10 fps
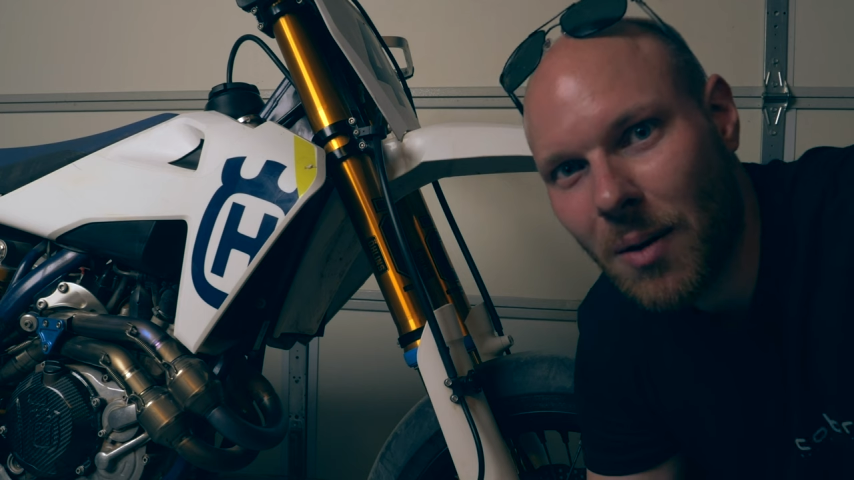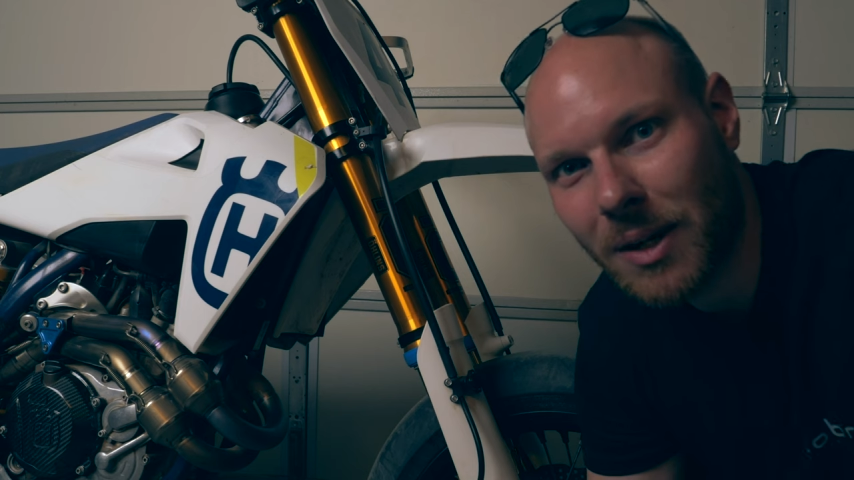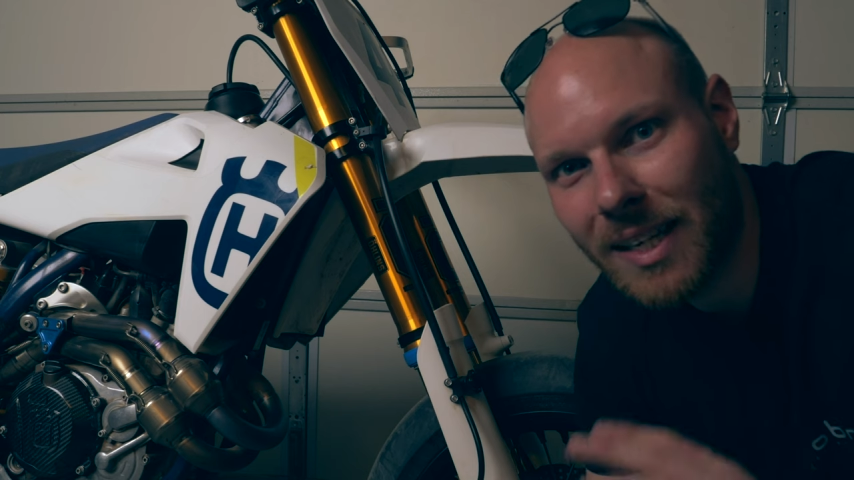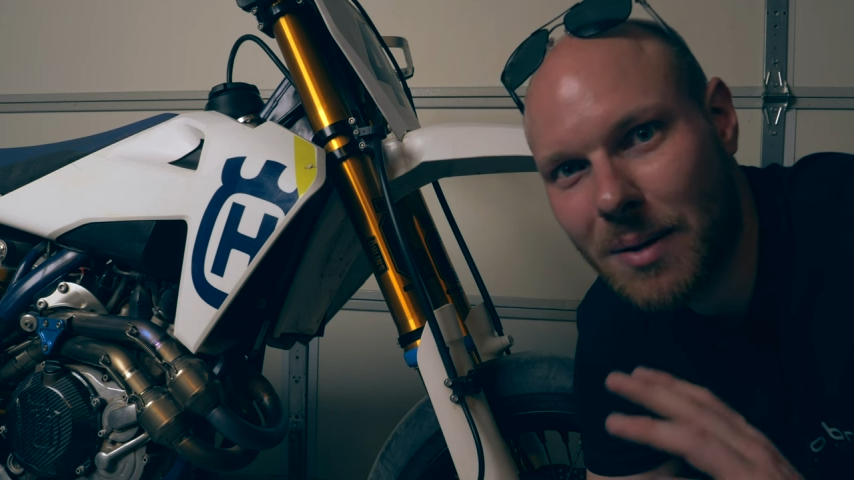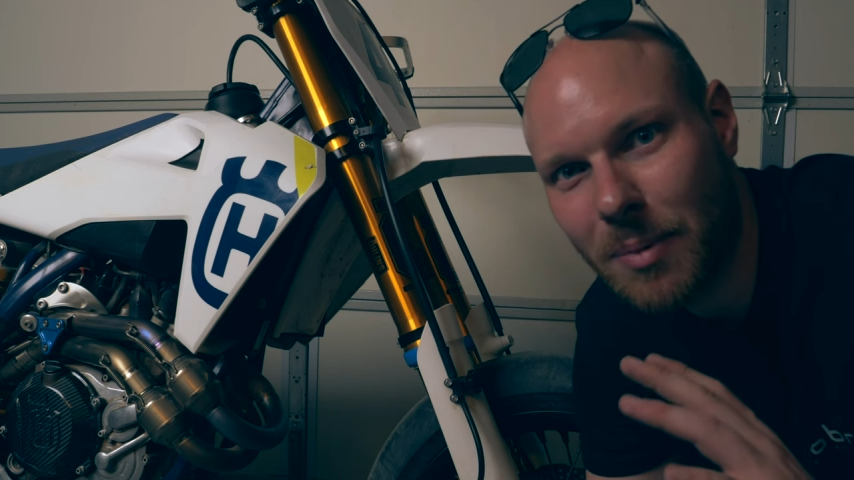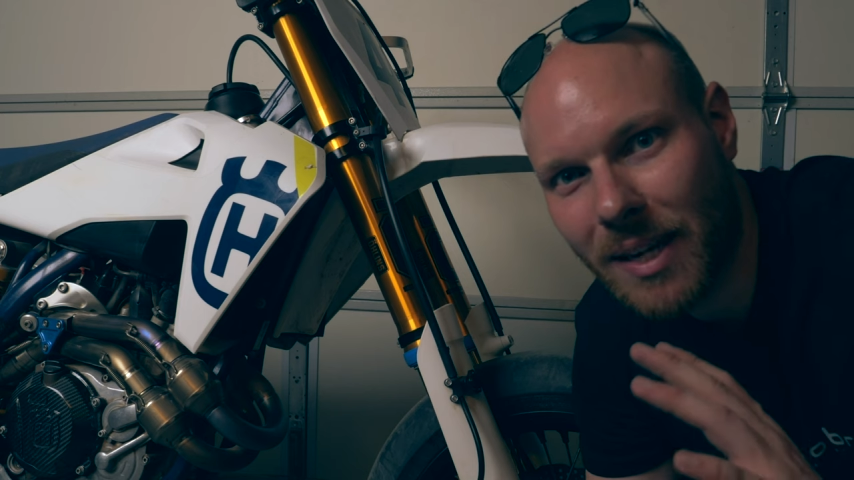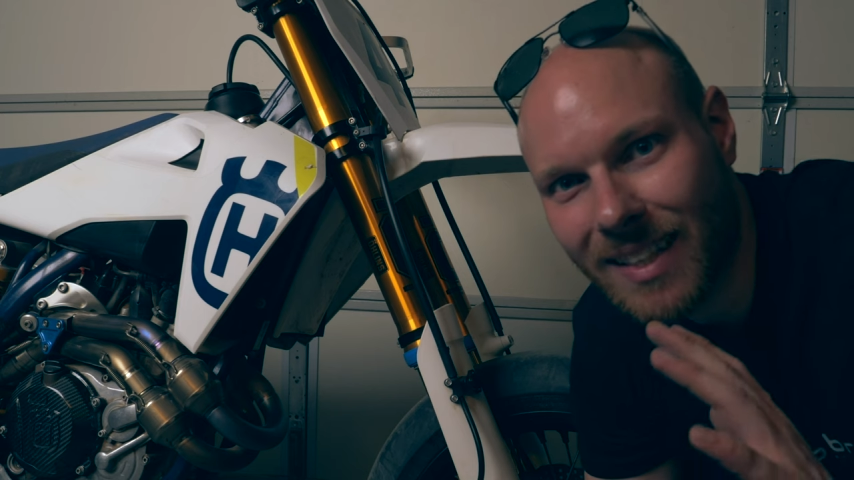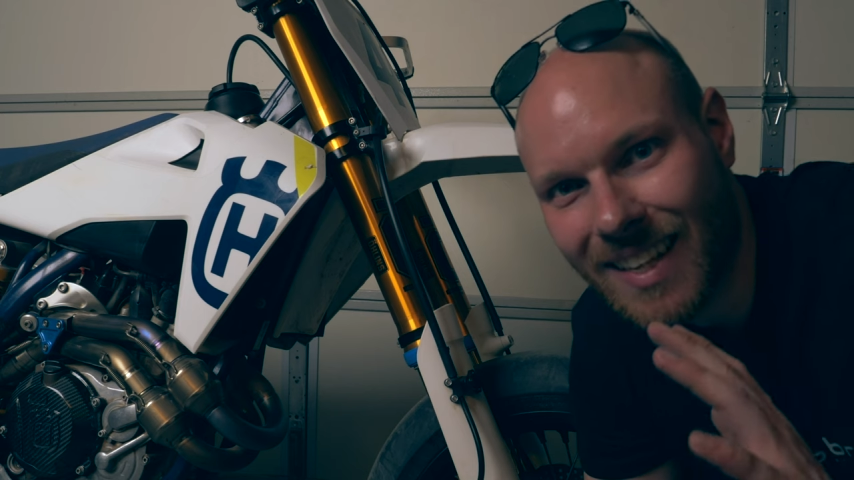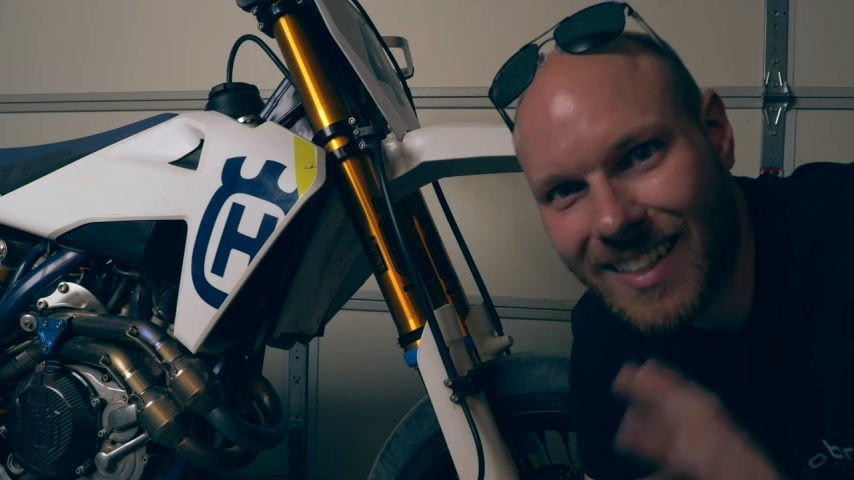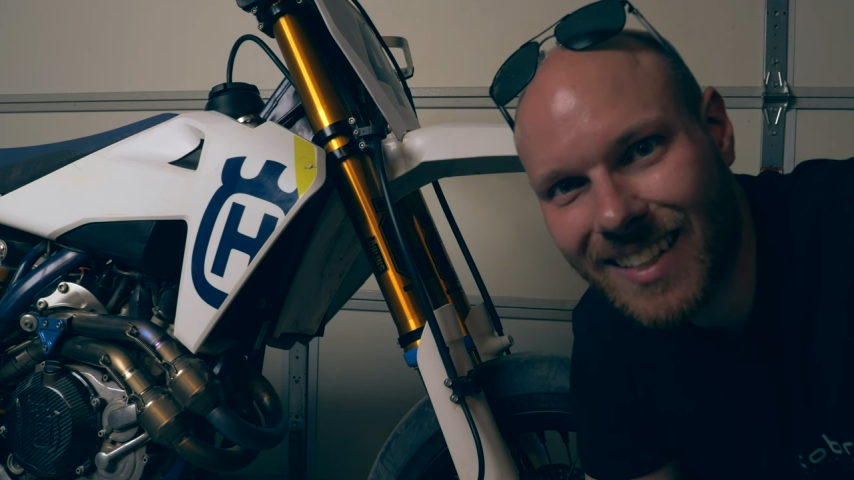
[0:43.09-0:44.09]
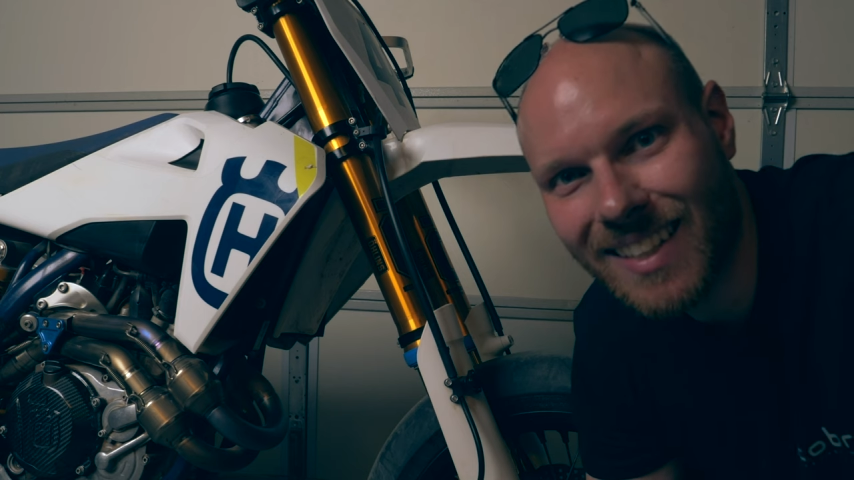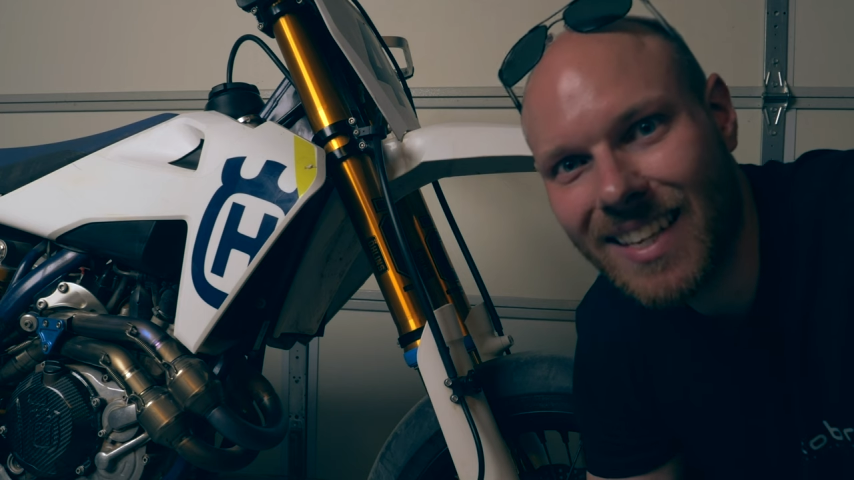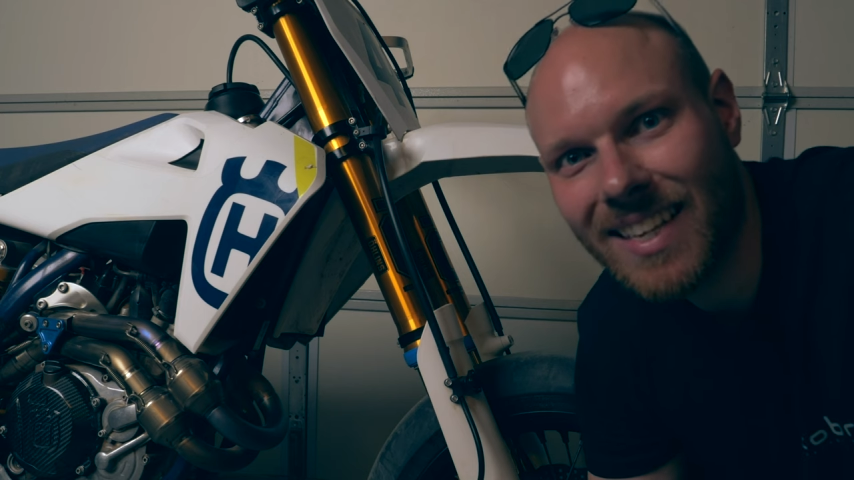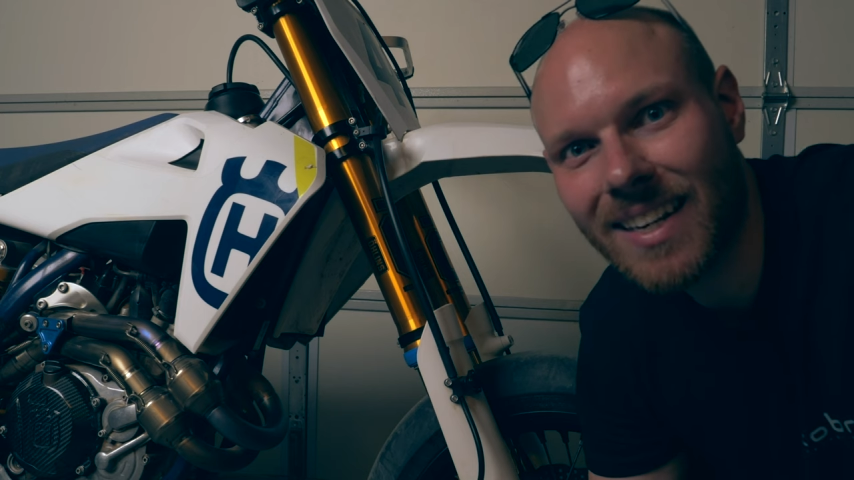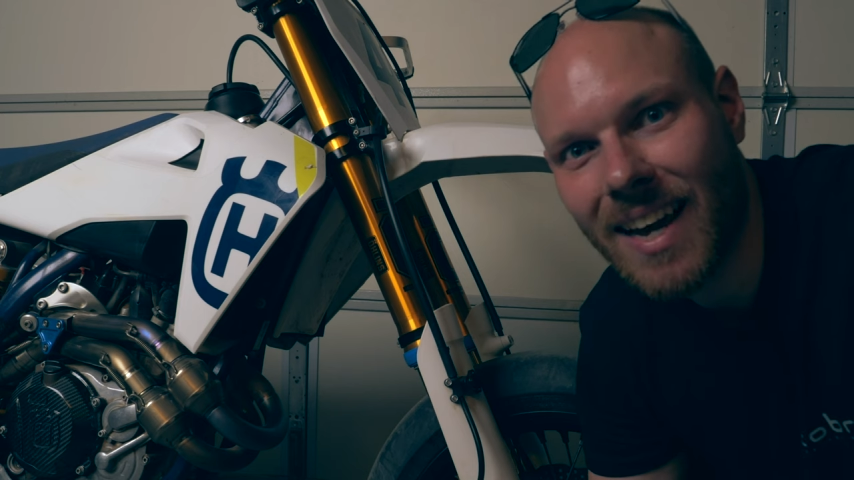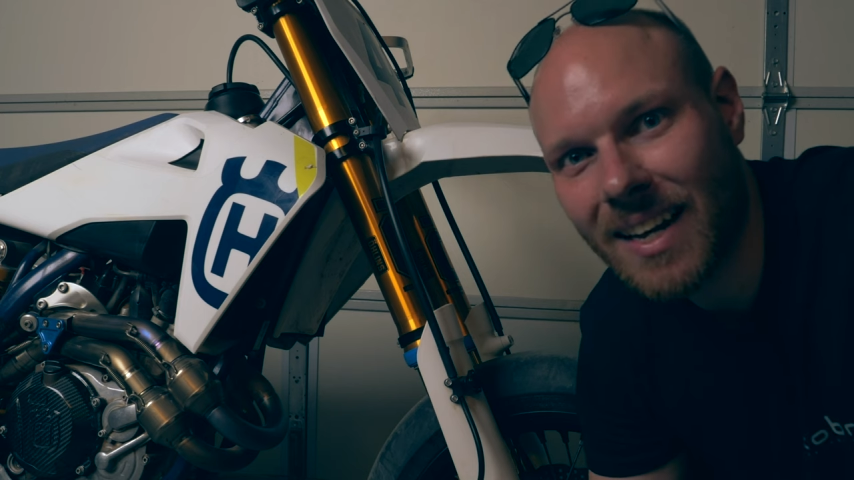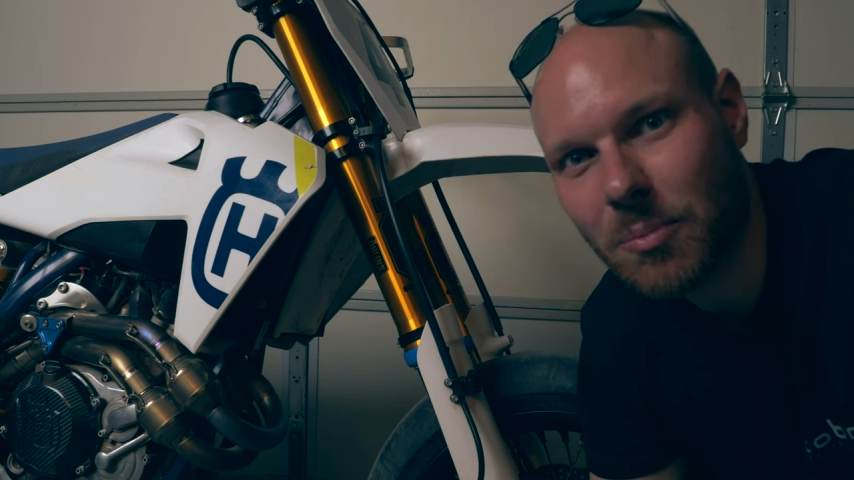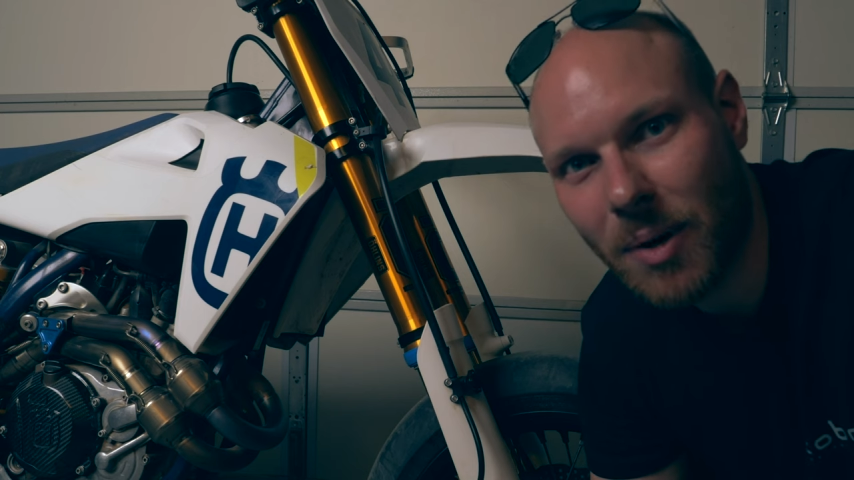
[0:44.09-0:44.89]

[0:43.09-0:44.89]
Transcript: while keeping it as clean as